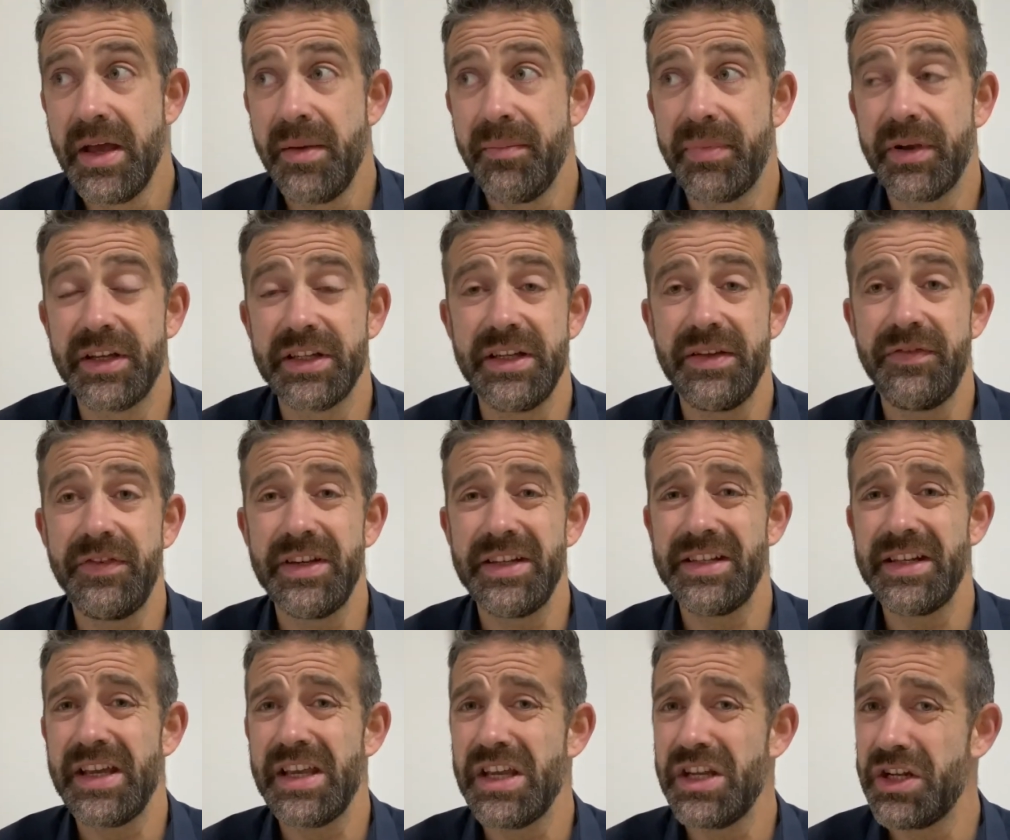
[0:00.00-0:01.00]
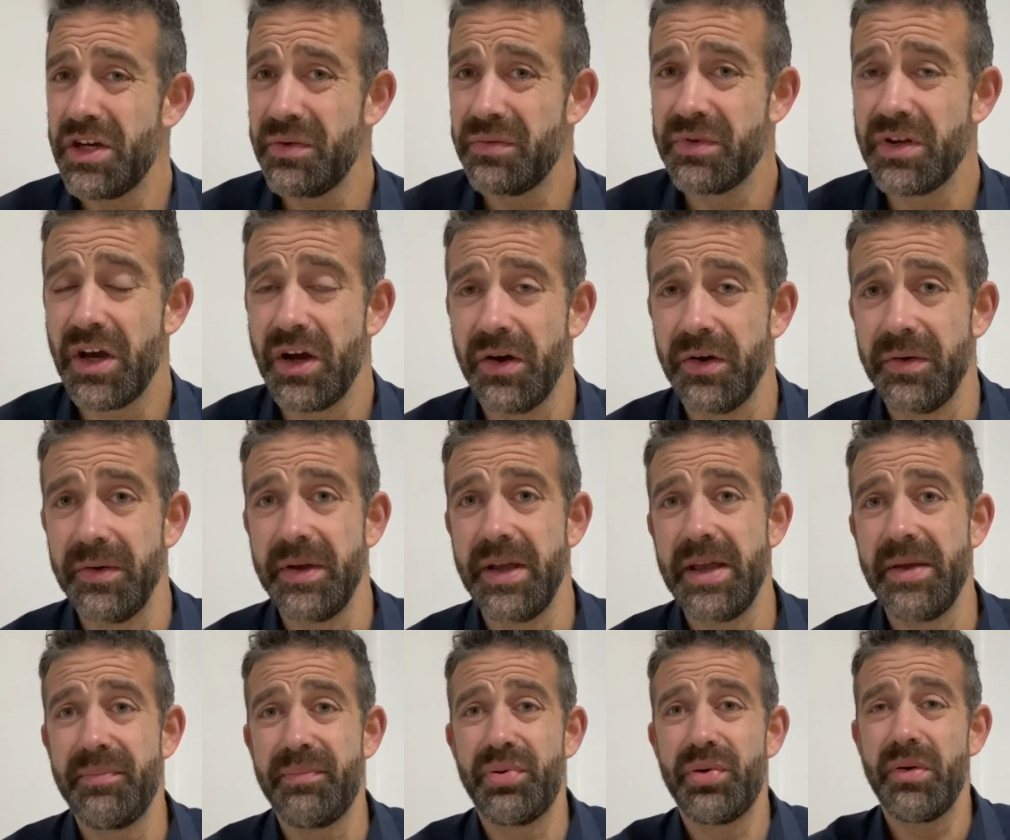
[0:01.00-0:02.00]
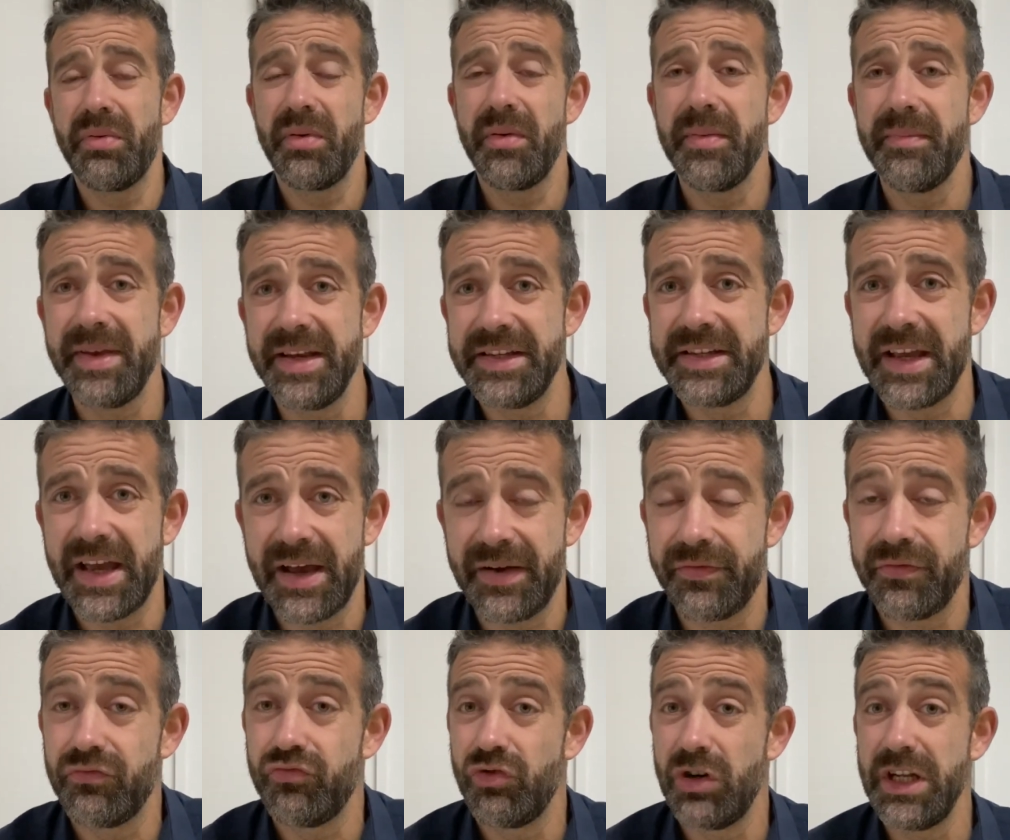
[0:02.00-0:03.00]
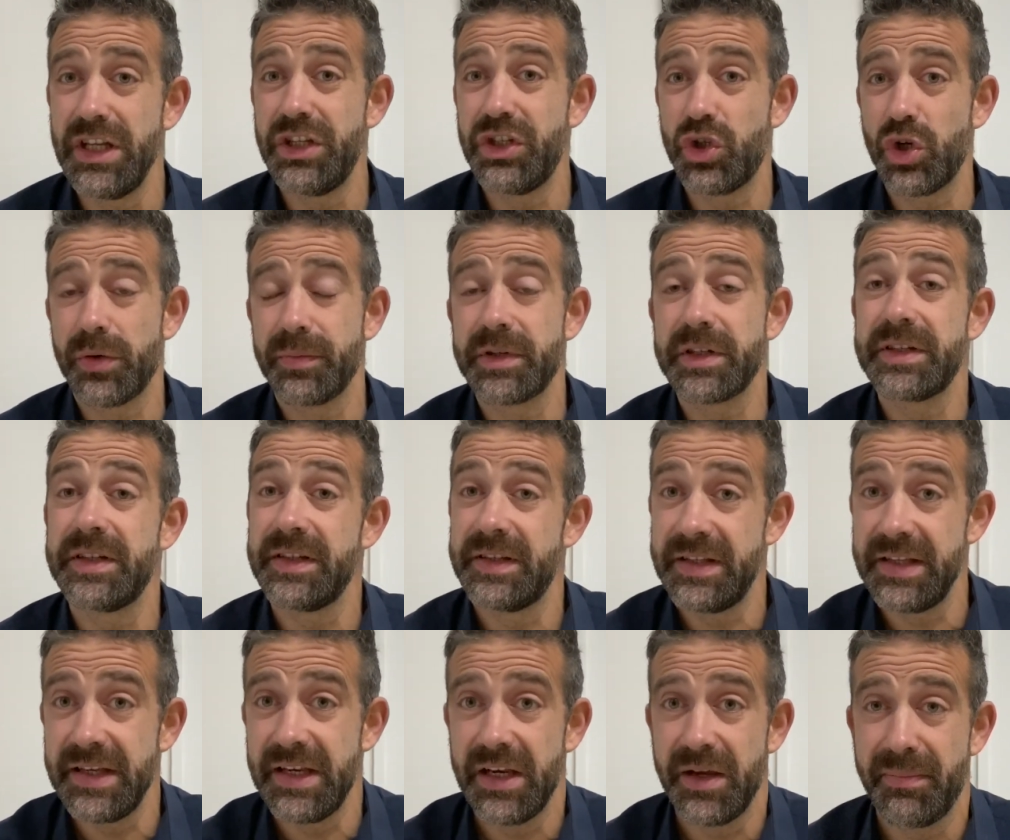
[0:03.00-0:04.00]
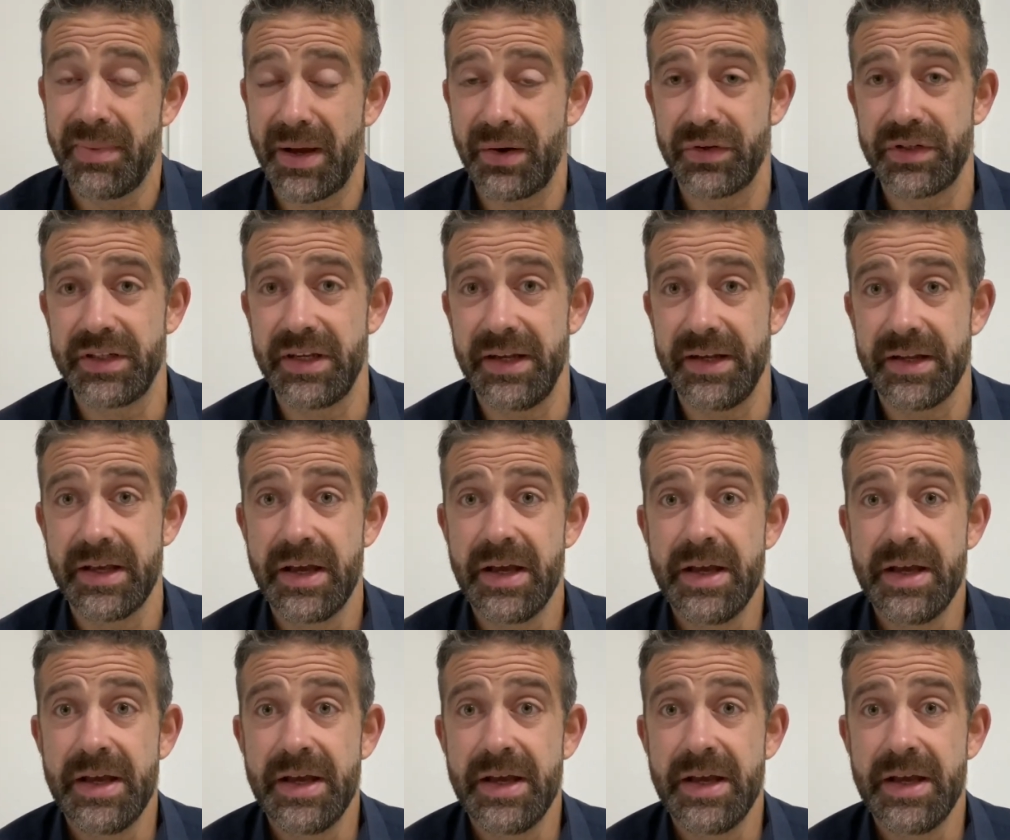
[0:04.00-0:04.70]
Because if you say you don't know, it probably means you haven't really stopped to think about it.